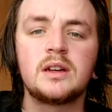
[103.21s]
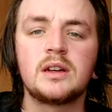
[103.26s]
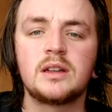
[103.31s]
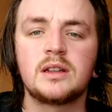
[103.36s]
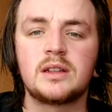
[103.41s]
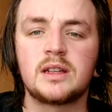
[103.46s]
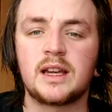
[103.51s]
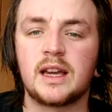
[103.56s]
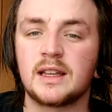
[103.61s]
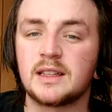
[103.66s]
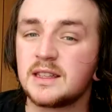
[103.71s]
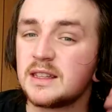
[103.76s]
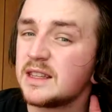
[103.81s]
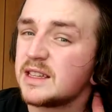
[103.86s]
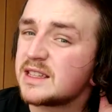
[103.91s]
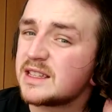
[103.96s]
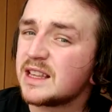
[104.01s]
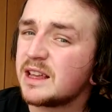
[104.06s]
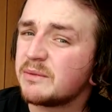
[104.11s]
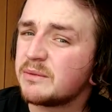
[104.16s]
to get to this
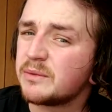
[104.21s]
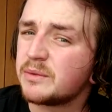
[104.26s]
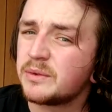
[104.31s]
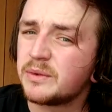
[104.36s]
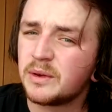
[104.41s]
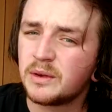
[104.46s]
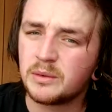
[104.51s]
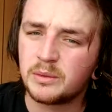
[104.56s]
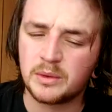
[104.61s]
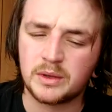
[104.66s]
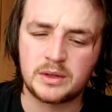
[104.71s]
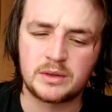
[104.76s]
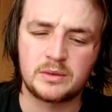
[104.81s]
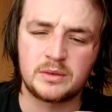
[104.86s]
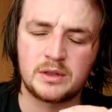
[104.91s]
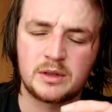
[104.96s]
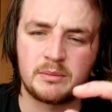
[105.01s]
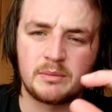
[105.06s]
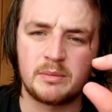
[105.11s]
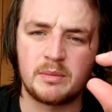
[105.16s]
length, which was
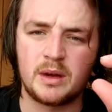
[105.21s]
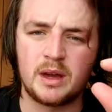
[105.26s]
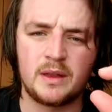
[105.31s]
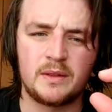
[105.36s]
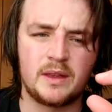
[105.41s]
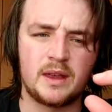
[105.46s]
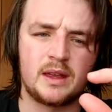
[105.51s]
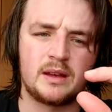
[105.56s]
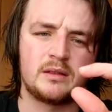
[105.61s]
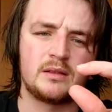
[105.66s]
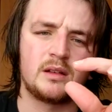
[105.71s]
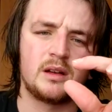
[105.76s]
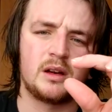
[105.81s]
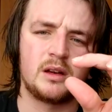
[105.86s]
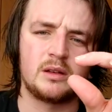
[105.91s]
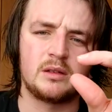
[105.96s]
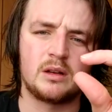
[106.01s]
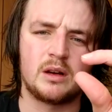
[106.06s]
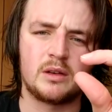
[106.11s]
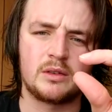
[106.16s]
a, and then I,
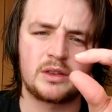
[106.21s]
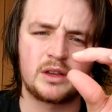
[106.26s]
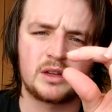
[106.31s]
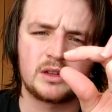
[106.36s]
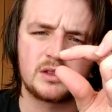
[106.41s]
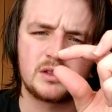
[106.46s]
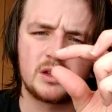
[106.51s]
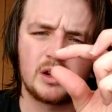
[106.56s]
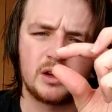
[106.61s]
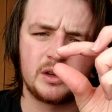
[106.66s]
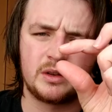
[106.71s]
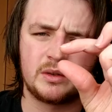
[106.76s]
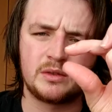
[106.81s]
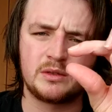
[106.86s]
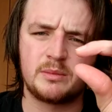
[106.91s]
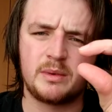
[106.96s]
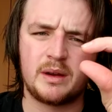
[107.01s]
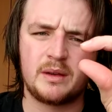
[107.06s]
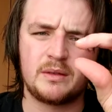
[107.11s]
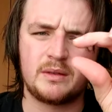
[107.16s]
I think I started it was
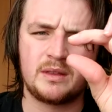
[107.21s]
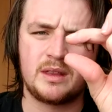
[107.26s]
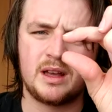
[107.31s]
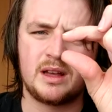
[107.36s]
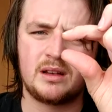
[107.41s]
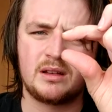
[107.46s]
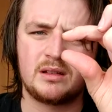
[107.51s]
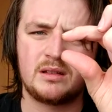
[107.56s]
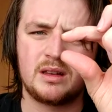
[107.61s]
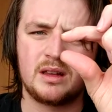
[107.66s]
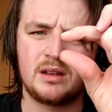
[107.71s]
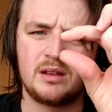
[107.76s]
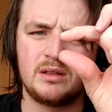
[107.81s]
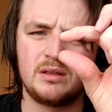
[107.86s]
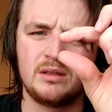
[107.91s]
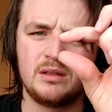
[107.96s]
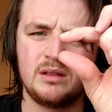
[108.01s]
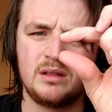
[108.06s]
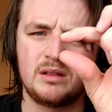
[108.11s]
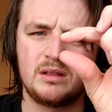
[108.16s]
about that that long